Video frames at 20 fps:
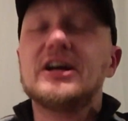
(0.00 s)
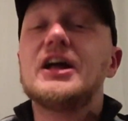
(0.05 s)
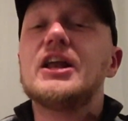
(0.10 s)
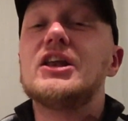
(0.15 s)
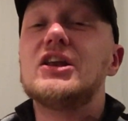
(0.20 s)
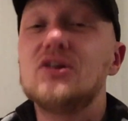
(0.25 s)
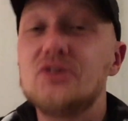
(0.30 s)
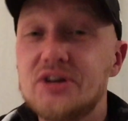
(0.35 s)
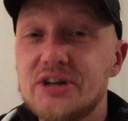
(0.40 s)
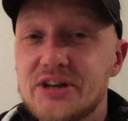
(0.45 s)

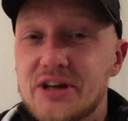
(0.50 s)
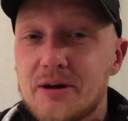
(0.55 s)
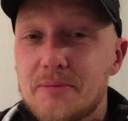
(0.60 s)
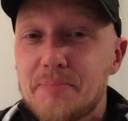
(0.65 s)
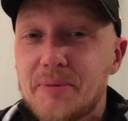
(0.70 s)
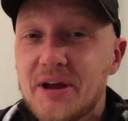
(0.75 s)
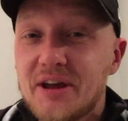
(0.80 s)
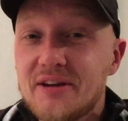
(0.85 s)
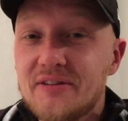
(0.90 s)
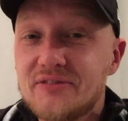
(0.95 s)
look it
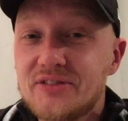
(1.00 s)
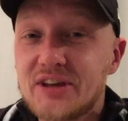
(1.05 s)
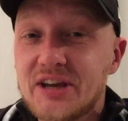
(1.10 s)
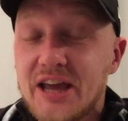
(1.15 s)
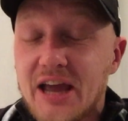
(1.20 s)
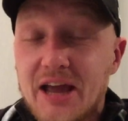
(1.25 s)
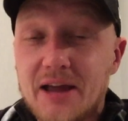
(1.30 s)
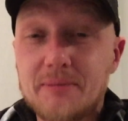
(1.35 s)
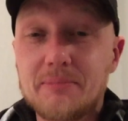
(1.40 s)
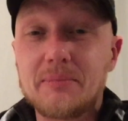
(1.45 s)
up if the
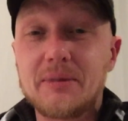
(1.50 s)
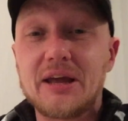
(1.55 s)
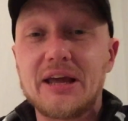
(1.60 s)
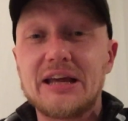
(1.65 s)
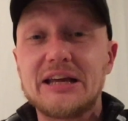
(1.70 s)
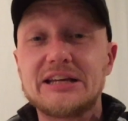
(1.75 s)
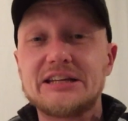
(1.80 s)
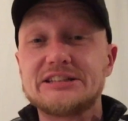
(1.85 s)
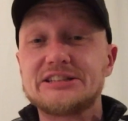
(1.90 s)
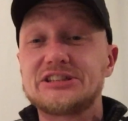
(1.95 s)
game
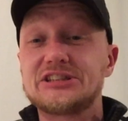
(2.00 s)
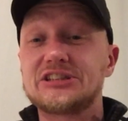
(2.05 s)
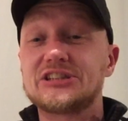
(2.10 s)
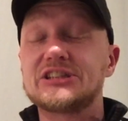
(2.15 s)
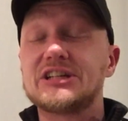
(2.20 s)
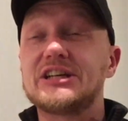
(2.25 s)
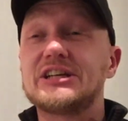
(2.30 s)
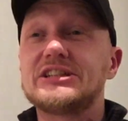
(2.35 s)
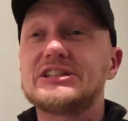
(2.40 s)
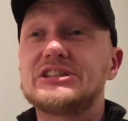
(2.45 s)
is
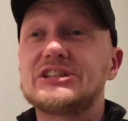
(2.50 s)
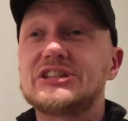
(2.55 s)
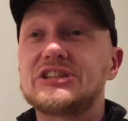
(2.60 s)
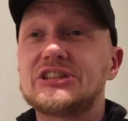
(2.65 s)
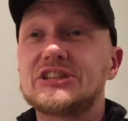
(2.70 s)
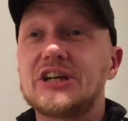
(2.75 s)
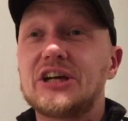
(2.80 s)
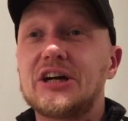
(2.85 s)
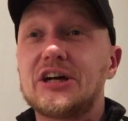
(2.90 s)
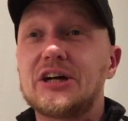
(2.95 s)

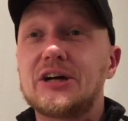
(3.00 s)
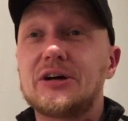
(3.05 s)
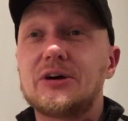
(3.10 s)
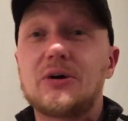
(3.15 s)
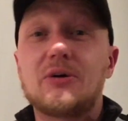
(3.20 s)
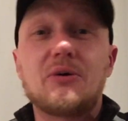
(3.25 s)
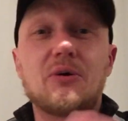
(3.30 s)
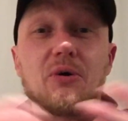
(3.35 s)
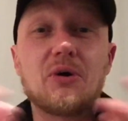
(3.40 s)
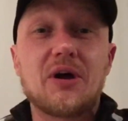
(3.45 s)

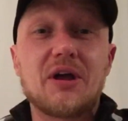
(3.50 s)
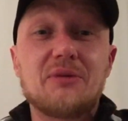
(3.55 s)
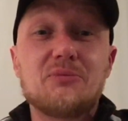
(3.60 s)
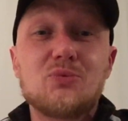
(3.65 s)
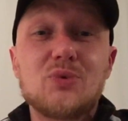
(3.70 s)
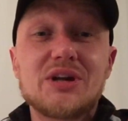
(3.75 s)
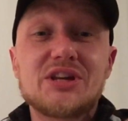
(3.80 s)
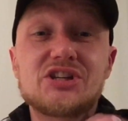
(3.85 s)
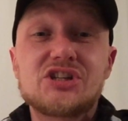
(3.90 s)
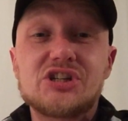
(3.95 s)
in
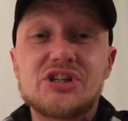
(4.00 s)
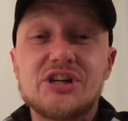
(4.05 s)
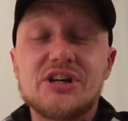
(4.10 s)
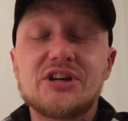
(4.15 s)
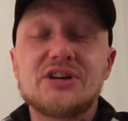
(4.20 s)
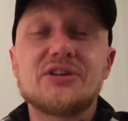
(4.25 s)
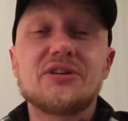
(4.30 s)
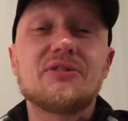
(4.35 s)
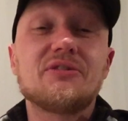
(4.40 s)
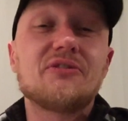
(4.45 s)
which
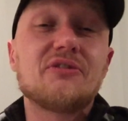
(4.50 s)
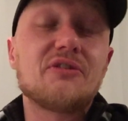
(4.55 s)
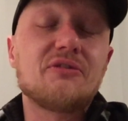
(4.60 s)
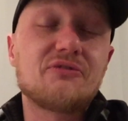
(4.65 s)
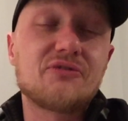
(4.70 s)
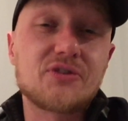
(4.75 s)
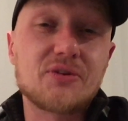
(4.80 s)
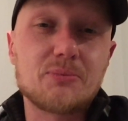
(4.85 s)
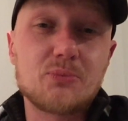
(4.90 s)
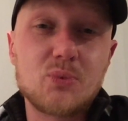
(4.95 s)
year,
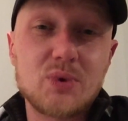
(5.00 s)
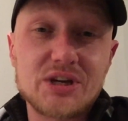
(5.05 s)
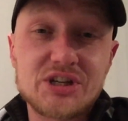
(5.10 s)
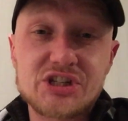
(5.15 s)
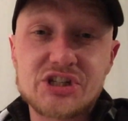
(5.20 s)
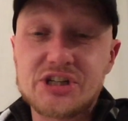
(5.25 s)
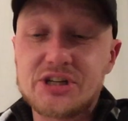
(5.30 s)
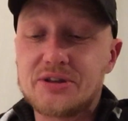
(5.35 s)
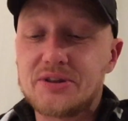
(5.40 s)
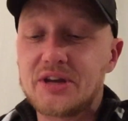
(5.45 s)
from
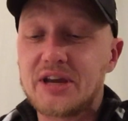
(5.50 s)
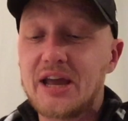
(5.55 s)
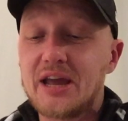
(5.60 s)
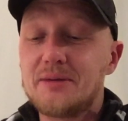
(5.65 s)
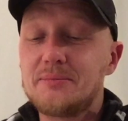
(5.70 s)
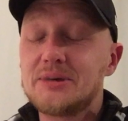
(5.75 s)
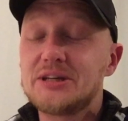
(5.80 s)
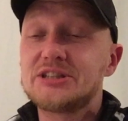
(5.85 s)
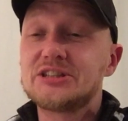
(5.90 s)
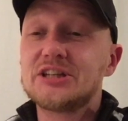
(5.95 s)
which year the
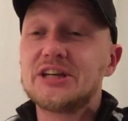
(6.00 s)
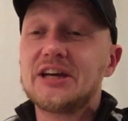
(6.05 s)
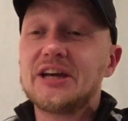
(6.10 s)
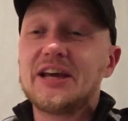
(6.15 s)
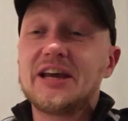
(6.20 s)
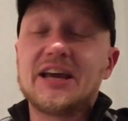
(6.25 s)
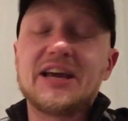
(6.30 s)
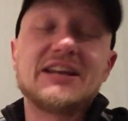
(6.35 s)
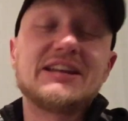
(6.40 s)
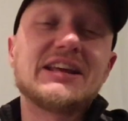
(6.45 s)
game is.
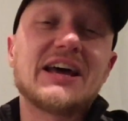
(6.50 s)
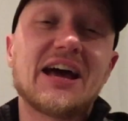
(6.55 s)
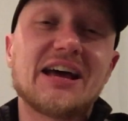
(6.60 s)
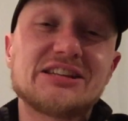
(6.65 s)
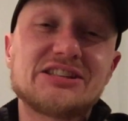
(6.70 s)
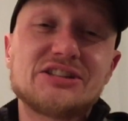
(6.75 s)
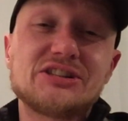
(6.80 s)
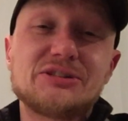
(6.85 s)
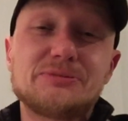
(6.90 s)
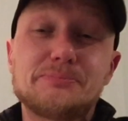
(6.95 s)
It
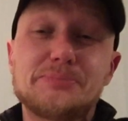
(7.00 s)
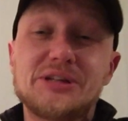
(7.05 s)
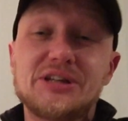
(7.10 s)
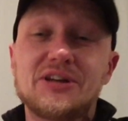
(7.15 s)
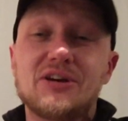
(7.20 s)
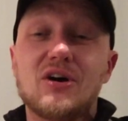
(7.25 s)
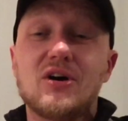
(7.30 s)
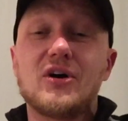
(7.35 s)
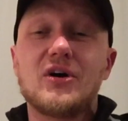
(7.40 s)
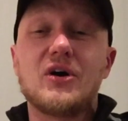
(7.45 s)
hasn't
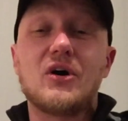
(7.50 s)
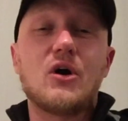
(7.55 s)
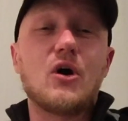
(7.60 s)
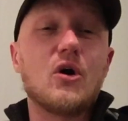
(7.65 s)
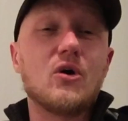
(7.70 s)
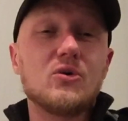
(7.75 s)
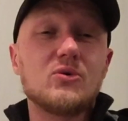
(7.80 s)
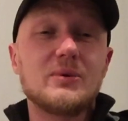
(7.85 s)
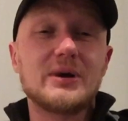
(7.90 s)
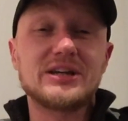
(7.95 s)
been
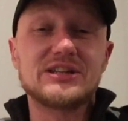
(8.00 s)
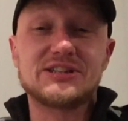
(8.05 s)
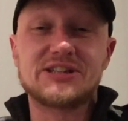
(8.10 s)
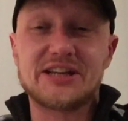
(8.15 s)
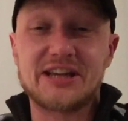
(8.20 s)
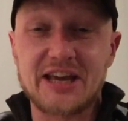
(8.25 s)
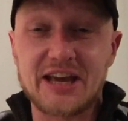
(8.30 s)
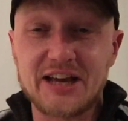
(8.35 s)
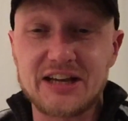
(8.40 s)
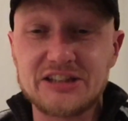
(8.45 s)
always the
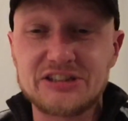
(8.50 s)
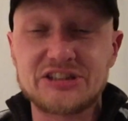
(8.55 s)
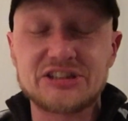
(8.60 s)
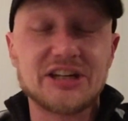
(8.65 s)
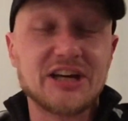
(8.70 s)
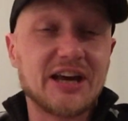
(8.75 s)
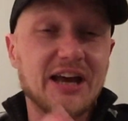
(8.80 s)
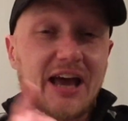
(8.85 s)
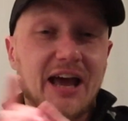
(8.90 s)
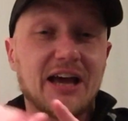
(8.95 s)
case.
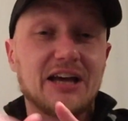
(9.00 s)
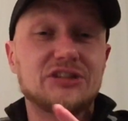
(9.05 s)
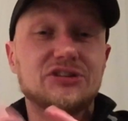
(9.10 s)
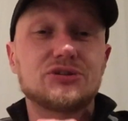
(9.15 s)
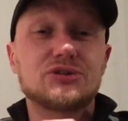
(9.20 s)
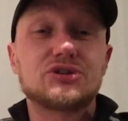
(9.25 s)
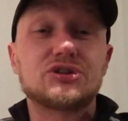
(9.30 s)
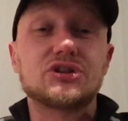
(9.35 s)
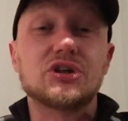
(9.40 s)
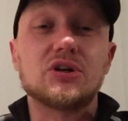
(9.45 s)
As
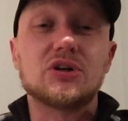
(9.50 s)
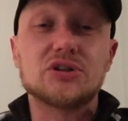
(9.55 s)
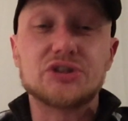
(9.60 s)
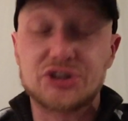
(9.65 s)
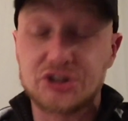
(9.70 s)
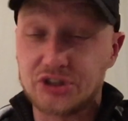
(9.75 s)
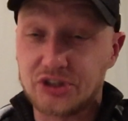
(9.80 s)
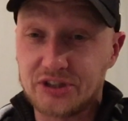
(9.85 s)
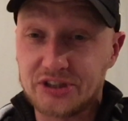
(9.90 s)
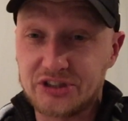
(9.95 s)
you saw,
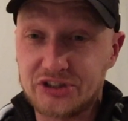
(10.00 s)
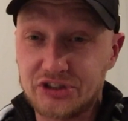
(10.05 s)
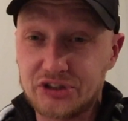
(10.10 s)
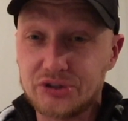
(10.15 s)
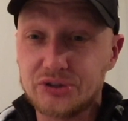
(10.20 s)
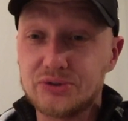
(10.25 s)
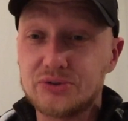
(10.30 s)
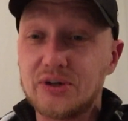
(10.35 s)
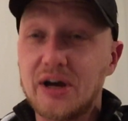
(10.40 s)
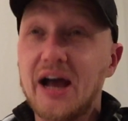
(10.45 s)
Sonic
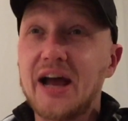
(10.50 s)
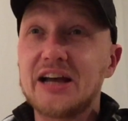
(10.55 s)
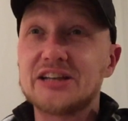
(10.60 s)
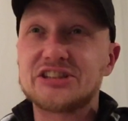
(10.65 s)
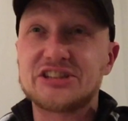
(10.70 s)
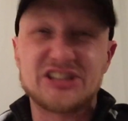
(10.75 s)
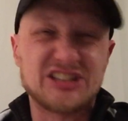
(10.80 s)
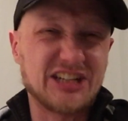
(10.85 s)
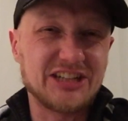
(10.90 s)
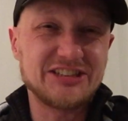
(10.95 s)
2
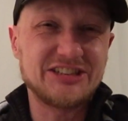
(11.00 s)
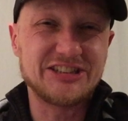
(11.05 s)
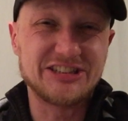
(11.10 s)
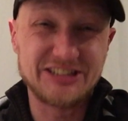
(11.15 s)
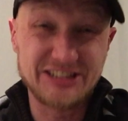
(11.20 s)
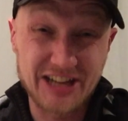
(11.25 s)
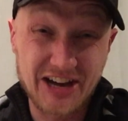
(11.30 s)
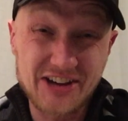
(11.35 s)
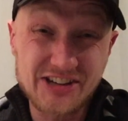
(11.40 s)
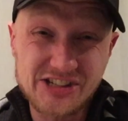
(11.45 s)
has
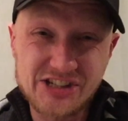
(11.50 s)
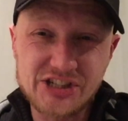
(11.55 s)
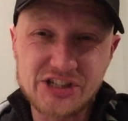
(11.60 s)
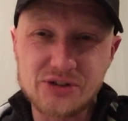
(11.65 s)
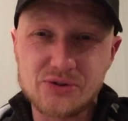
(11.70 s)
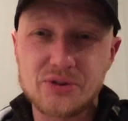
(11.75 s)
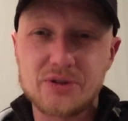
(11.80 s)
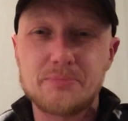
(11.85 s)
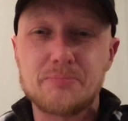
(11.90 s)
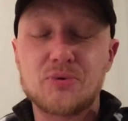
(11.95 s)
1990
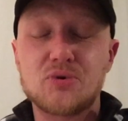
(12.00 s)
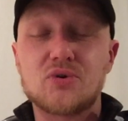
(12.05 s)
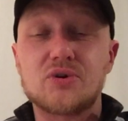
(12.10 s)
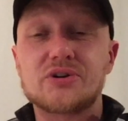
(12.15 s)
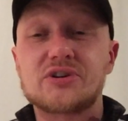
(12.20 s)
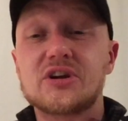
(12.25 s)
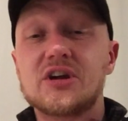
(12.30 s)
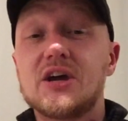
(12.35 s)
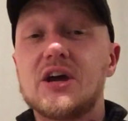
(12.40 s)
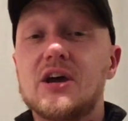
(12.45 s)
on the
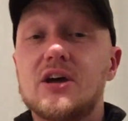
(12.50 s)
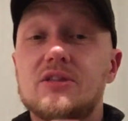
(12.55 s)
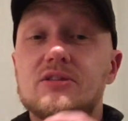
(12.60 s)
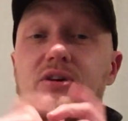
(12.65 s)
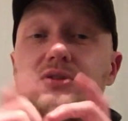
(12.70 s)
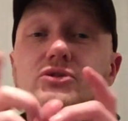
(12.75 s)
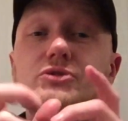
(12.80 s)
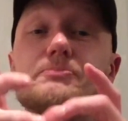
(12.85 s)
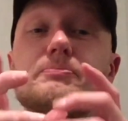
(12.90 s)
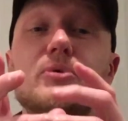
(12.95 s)
board.
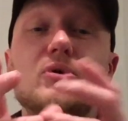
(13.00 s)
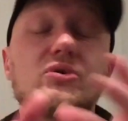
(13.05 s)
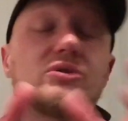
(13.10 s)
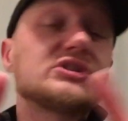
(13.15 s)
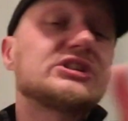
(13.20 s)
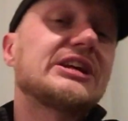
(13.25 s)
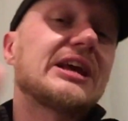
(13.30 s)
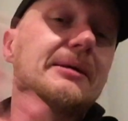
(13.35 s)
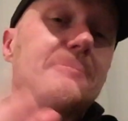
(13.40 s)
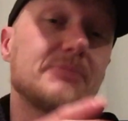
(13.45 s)
Those boards
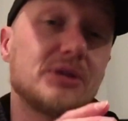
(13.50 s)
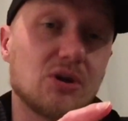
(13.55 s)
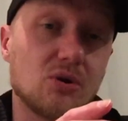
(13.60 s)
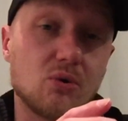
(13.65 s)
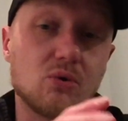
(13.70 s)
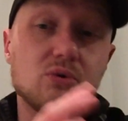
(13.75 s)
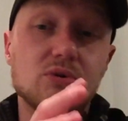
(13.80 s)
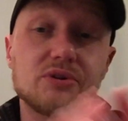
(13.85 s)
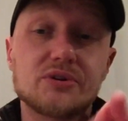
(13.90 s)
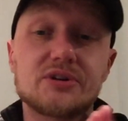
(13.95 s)
can be
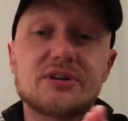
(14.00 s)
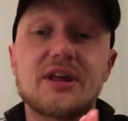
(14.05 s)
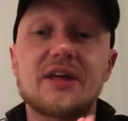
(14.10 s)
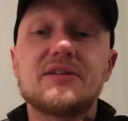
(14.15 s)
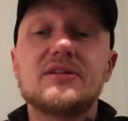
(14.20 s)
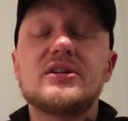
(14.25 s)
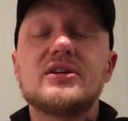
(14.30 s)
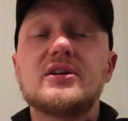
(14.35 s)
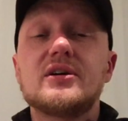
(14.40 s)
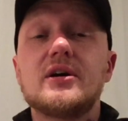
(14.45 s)
older
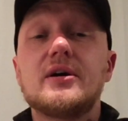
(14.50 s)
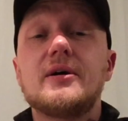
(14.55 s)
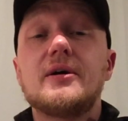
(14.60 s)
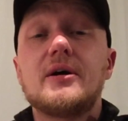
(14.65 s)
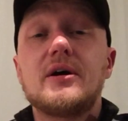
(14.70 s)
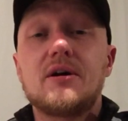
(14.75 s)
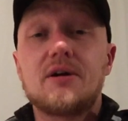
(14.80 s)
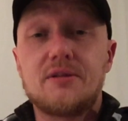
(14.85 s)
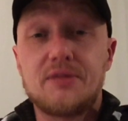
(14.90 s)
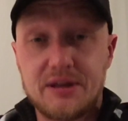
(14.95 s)
than
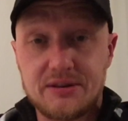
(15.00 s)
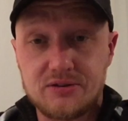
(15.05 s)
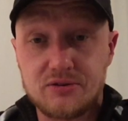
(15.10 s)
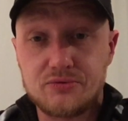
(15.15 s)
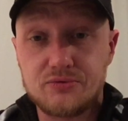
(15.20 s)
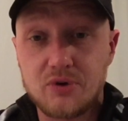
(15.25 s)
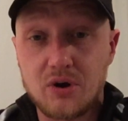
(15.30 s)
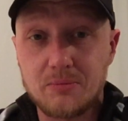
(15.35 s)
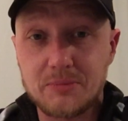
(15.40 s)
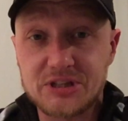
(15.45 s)
the
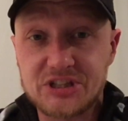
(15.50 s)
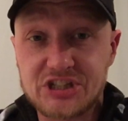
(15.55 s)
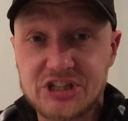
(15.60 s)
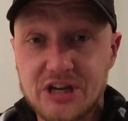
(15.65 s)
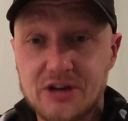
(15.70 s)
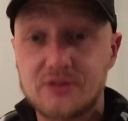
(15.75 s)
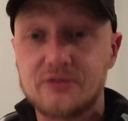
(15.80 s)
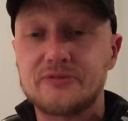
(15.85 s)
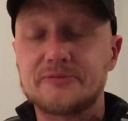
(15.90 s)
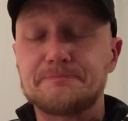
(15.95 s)
ROM
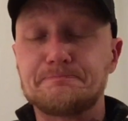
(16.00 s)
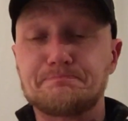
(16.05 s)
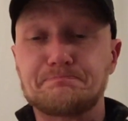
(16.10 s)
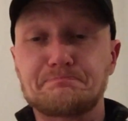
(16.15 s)
itself.